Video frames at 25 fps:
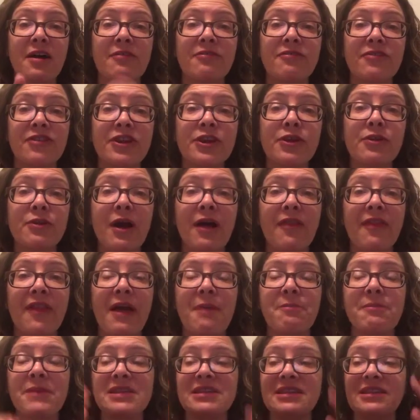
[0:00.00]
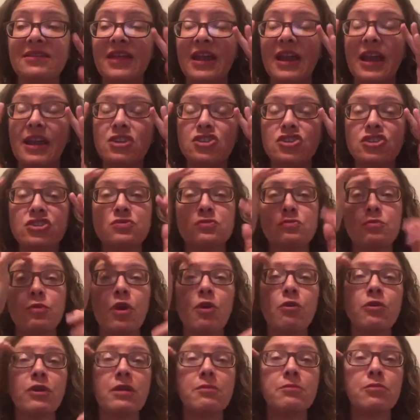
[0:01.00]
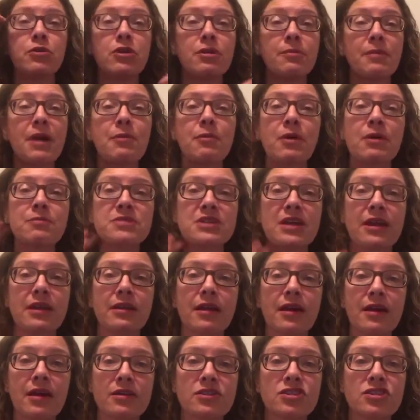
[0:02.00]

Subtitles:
for you on that, Mindy, that I just wrote and put on my website